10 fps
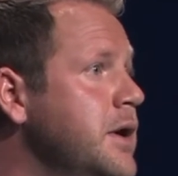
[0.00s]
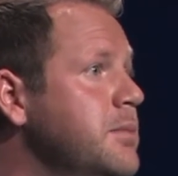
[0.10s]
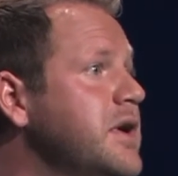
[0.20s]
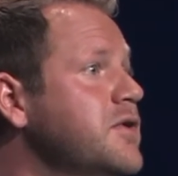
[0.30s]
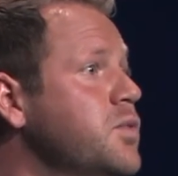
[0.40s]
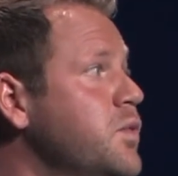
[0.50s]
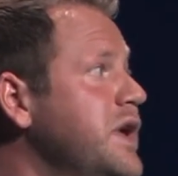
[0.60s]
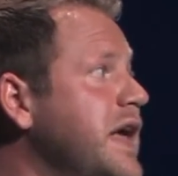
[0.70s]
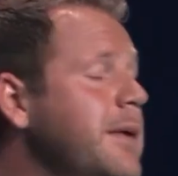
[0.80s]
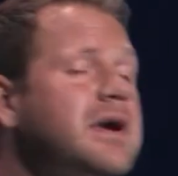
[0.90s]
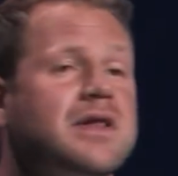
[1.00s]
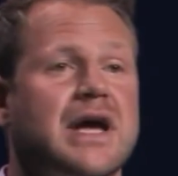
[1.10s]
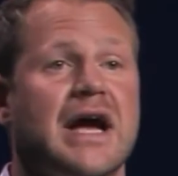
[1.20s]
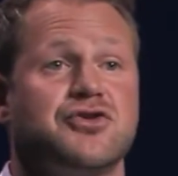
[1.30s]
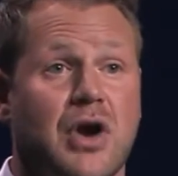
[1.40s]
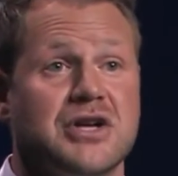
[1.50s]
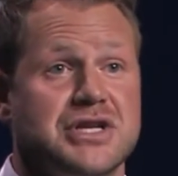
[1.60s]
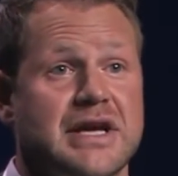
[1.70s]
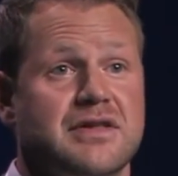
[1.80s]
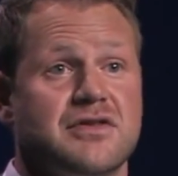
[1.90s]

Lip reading: Because when we chemically hydrogenate